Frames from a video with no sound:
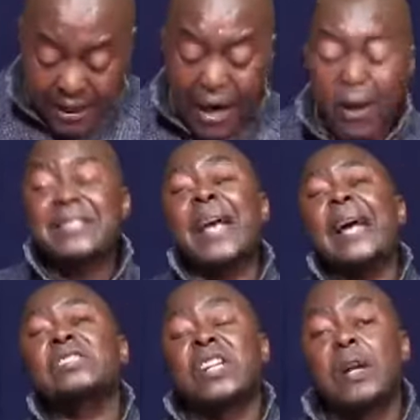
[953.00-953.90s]
our
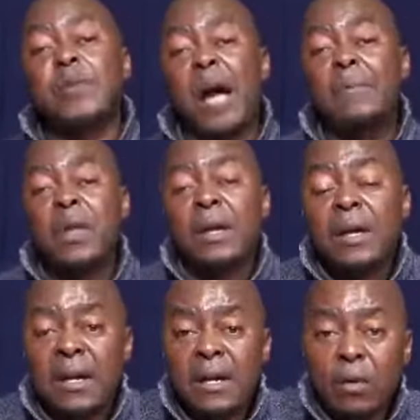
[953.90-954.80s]
second scripture,
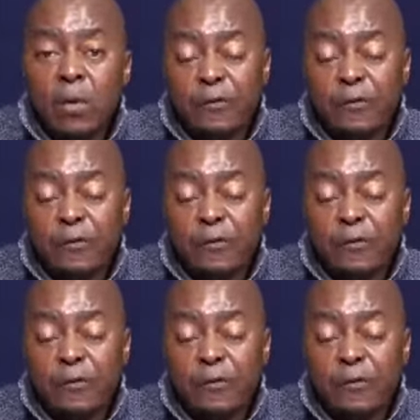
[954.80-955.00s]
we